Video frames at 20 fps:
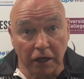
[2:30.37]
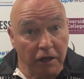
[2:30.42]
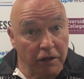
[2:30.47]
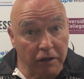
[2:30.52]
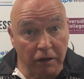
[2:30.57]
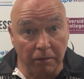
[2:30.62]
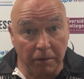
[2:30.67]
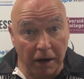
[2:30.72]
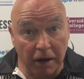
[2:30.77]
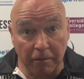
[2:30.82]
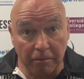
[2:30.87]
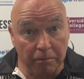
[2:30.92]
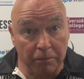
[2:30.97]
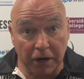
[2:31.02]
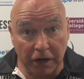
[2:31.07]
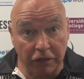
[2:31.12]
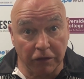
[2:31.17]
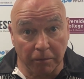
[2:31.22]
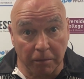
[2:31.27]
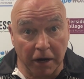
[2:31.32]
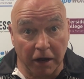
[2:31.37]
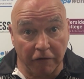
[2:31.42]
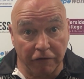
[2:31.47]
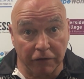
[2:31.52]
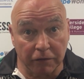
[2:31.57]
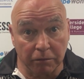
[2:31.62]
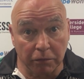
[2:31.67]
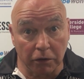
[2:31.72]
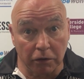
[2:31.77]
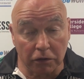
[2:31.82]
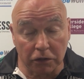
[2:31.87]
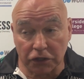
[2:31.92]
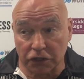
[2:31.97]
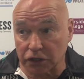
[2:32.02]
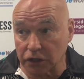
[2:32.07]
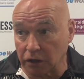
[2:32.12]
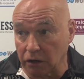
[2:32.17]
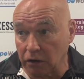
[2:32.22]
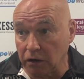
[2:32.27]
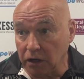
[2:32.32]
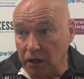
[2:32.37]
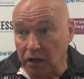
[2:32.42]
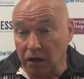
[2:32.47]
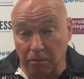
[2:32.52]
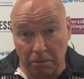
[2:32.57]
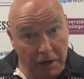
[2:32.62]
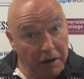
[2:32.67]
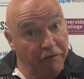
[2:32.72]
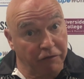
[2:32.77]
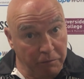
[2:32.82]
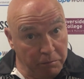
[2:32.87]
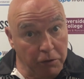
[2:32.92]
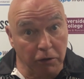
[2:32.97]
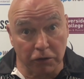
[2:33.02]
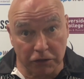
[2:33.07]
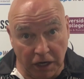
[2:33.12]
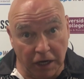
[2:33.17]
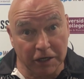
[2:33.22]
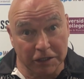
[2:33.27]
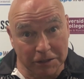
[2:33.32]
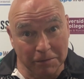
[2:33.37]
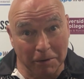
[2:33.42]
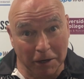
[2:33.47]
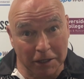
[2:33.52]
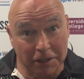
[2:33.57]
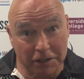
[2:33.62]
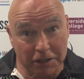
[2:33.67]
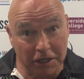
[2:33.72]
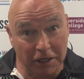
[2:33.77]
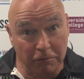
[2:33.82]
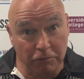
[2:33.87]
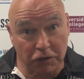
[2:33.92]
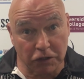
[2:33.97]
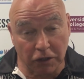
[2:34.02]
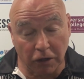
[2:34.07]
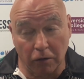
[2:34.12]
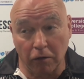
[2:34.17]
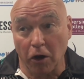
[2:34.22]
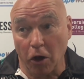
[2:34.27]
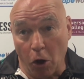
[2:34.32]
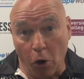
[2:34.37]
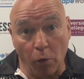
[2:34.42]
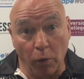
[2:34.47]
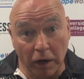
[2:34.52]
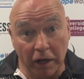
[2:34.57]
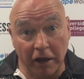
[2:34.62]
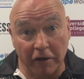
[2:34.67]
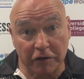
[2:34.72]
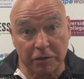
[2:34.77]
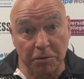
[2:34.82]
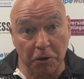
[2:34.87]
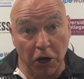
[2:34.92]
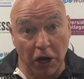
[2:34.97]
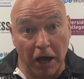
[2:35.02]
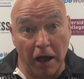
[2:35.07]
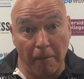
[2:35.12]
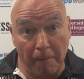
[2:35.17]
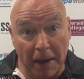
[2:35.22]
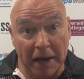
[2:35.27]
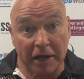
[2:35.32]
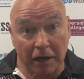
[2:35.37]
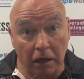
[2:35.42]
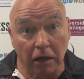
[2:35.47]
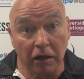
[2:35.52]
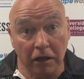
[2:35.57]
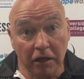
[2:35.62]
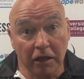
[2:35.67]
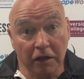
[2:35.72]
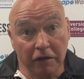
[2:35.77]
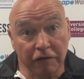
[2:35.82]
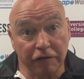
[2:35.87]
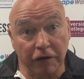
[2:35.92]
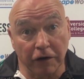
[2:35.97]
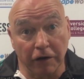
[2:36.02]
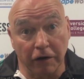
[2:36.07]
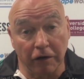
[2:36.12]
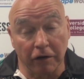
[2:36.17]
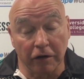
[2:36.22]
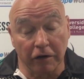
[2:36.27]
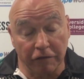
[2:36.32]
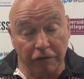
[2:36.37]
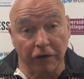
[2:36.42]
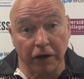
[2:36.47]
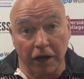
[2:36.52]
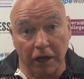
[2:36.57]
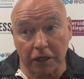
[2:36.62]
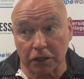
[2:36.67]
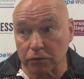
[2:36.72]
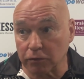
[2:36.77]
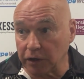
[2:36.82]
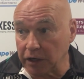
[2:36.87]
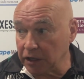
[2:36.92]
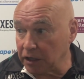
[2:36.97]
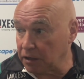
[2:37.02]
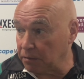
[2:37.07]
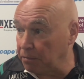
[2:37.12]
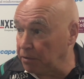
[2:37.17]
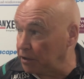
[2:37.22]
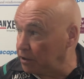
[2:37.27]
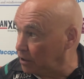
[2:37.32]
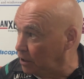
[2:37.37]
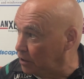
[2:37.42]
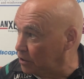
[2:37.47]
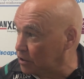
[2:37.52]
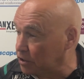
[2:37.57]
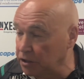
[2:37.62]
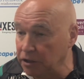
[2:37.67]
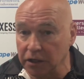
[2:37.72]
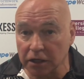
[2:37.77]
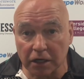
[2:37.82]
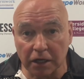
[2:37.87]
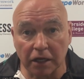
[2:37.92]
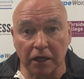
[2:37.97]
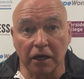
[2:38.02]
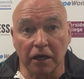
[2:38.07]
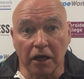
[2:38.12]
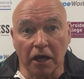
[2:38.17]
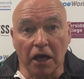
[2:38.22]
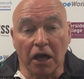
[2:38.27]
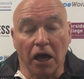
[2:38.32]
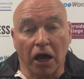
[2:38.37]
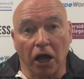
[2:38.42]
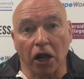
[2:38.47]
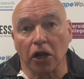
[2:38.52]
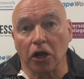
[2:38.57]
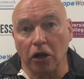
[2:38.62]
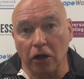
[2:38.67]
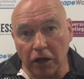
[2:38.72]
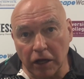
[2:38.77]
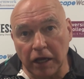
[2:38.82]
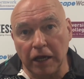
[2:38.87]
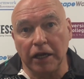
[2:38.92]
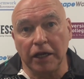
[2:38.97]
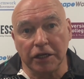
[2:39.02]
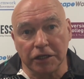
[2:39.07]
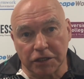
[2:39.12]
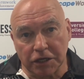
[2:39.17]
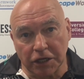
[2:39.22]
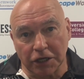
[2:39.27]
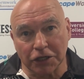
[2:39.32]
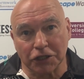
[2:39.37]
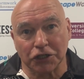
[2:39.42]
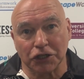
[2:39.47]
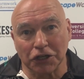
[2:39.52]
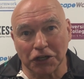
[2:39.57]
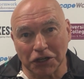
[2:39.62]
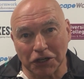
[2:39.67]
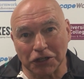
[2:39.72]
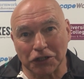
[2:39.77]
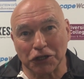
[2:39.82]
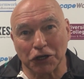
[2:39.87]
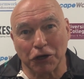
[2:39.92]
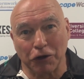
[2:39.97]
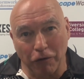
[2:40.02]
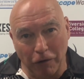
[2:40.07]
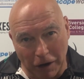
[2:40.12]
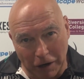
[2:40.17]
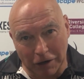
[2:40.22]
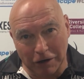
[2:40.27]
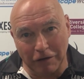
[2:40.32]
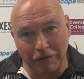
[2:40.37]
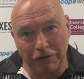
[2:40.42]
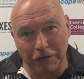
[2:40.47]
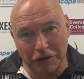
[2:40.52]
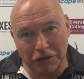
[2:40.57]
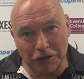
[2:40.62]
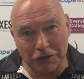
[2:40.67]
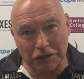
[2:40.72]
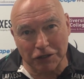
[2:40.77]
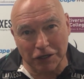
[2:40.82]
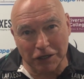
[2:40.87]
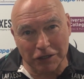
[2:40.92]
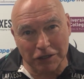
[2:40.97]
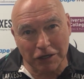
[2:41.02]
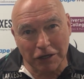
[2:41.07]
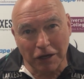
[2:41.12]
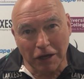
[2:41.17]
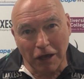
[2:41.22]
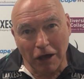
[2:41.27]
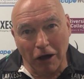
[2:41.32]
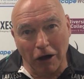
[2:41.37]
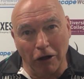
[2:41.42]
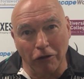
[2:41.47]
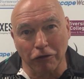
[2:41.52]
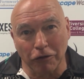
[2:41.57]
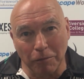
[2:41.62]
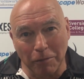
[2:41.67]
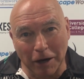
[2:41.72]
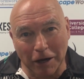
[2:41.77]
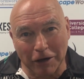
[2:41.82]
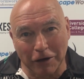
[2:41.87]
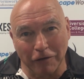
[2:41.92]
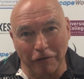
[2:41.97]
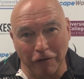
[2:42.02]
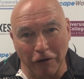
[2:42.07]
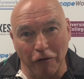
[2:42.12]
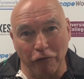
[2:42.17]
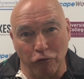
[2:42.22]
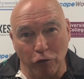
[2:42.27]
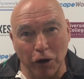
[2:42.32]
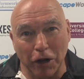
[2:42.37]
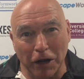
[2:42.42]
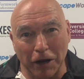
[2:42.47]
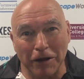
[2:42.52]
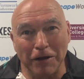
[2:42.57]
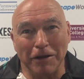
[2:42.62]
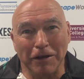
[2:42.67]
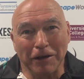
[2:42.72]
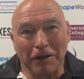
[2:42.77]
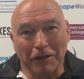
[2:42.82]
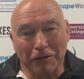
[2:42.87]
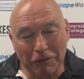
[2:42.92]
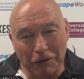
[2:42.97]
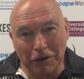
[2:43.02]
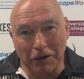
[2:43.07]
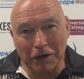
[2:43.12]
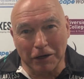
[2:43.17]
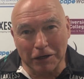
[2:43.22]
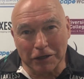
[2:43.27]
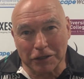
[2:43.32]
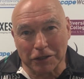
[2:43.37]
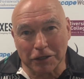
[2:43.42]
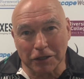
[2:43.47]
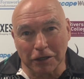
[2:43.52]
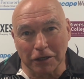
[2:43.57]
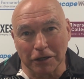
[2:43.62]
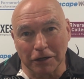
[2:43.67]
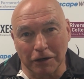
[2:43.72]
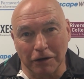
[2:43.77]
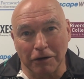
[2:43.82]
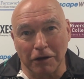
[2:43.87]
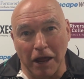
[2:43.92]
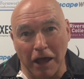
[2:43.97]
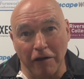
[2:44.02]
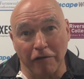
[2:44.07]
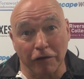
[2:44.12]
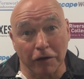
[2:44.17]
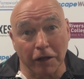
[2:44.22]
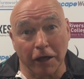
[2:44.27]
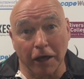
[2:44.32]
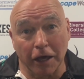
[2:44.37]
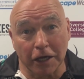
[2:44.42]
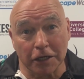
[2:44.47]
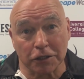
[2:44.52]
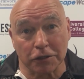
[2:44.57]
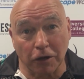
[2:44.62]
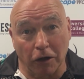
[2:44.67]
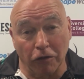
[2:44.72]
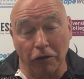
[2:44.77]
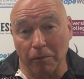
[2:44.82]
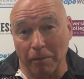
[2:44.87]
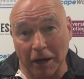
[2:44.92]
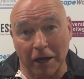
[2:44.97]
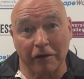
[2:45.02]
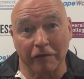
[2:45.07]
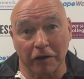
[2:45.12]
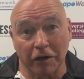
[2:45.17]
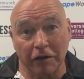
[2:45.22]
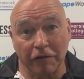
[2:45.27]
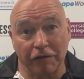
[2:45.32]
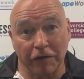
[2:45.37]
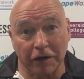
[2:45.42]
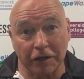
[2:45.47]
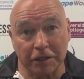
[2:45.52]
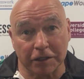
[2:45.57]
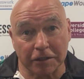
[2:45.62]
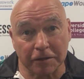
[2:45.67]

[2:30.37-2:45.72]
the Bradford Bulls, and Bradford Bulls ain't a bad team, so we'll have to be on our mettle for next week. But it's certainly a lot easier to correct deficiencies on the back of winning than it is to navel gaze on the back of a defeat.